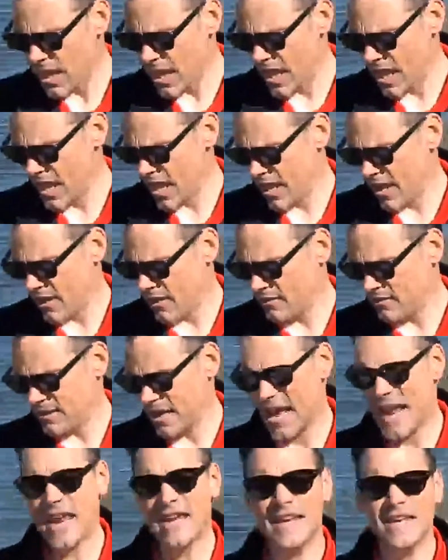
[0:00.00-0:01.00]
and
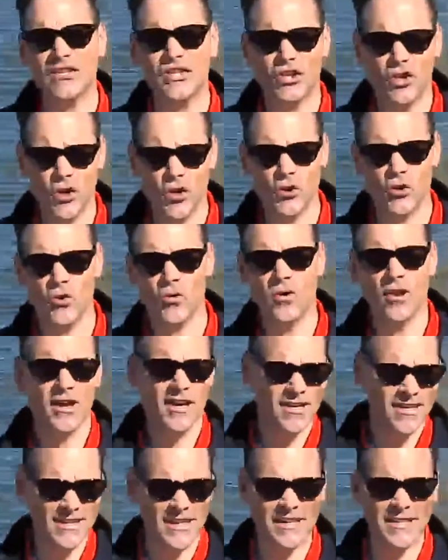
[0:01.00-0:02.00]
82
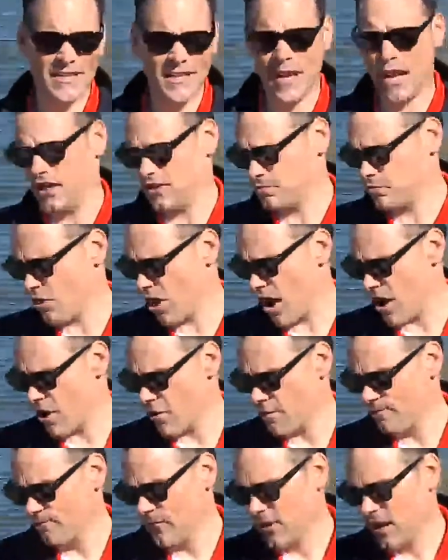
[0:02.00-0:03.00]
60 days
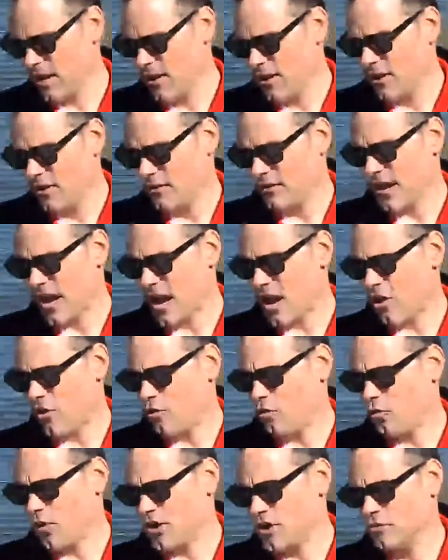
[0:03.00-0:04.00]
prior. Now,
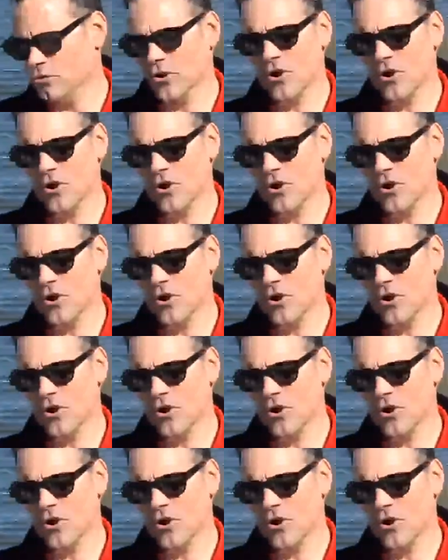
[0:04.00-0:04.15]
when you